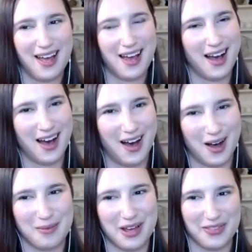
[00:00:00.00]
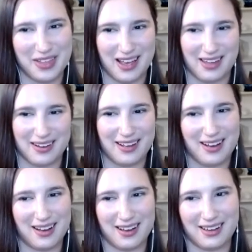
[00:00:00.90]
And then
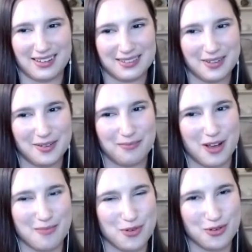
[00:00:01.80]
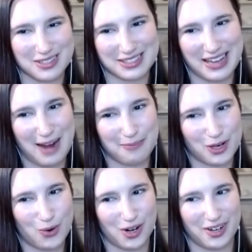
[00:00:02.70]
my moon is a
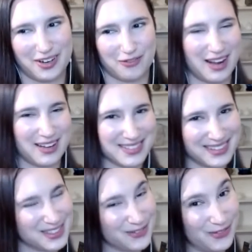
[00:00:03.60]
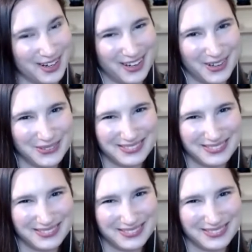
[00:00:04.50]
Capricorn and rising is Virgo.